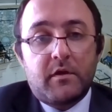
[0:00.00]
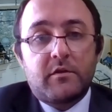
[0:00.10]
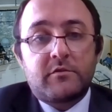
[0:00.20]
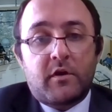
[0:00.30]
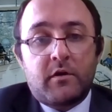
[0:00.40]

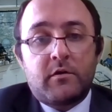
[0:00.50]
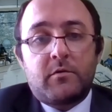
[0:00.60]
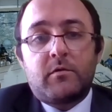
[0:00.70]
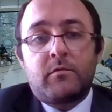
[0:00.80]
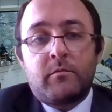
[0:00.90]

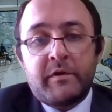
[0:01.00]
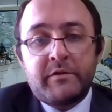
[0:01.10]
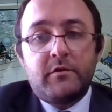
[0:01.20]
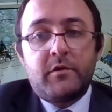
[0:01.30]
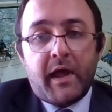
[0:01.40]
So we
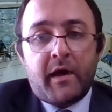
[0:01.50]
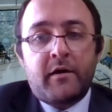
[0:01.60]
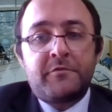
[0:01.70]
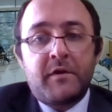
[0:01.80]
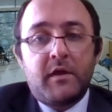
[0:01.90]
do
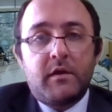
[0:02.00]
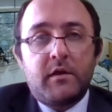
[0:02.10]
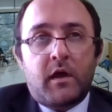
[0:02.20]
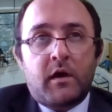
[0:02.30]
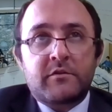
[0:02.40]
have
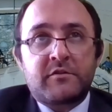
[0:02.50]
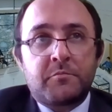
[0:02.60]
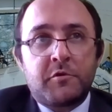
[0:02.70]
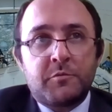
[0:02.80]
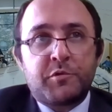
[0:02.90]

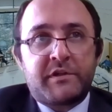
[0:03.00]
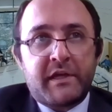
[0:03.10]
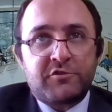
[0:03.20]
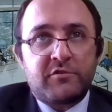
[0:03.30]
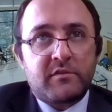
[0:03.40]
some good
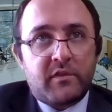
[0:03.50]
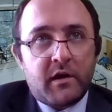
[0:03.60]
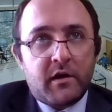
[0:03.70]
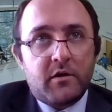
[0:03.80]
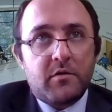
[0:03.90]
protections
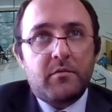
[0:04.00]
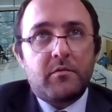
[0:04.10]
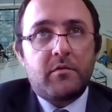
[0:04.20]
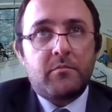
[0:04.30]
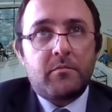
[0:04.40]
there,
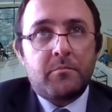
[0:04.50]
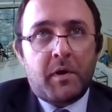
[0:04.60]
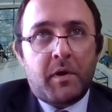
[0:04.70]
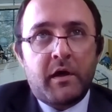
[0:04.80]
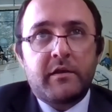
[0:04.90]

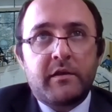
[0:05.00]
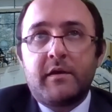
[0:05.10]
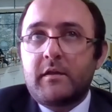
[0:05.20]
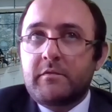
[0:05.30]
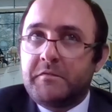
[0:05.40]
but
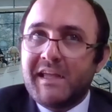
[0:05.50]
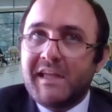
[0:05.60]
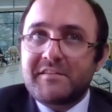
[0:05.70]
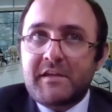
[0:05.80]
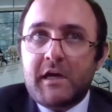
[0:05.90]

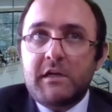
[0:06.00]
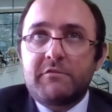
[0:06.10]
that's kind of